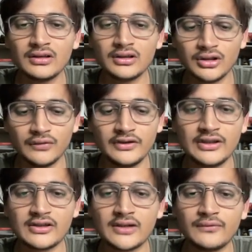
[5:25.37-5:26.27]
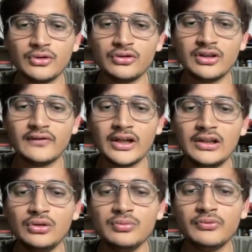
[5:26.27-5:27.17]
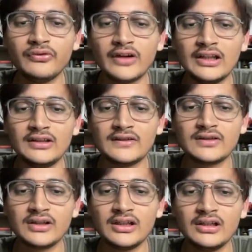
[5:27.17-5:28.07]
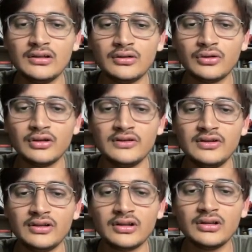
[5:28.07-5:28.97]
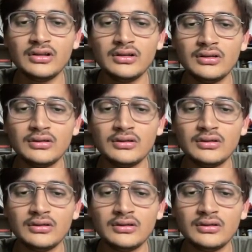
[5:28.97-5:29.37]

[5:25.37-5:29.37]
Now we just have to use the while loop. While this tail original